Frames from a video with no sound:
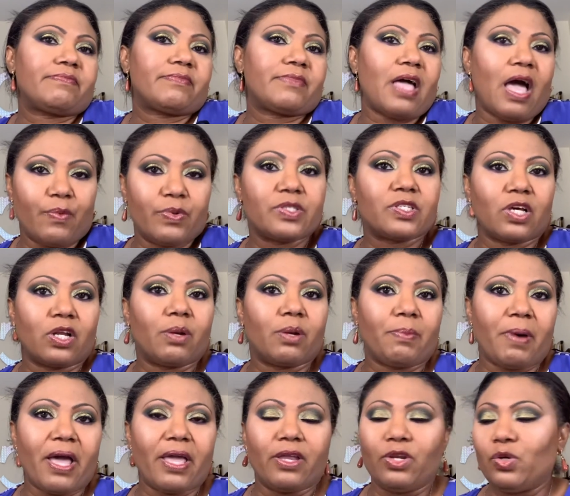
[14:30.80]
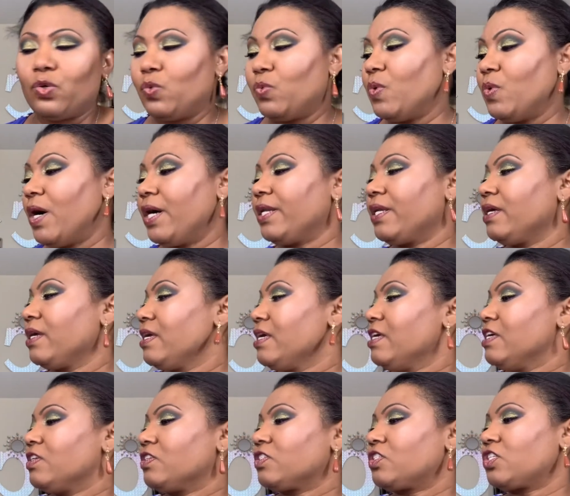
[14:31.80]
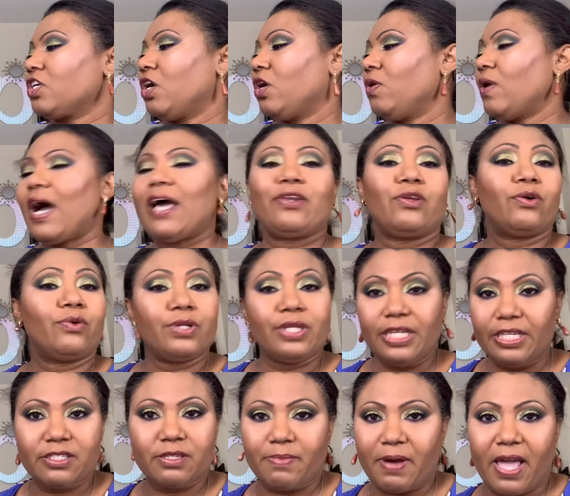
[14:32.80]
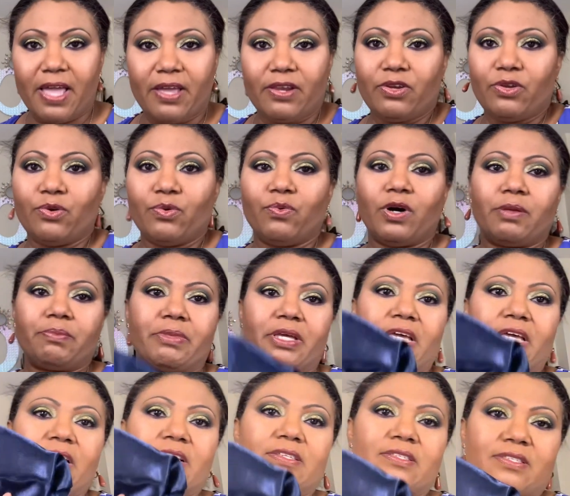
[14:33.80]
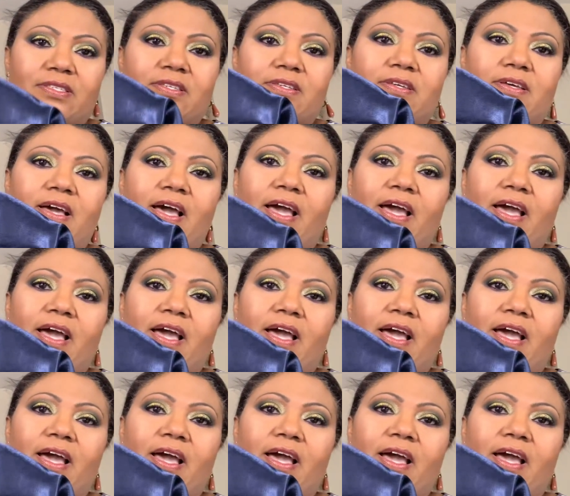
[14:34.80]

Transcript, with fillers: I was going to buy a new one. So I don't need to buy a new one because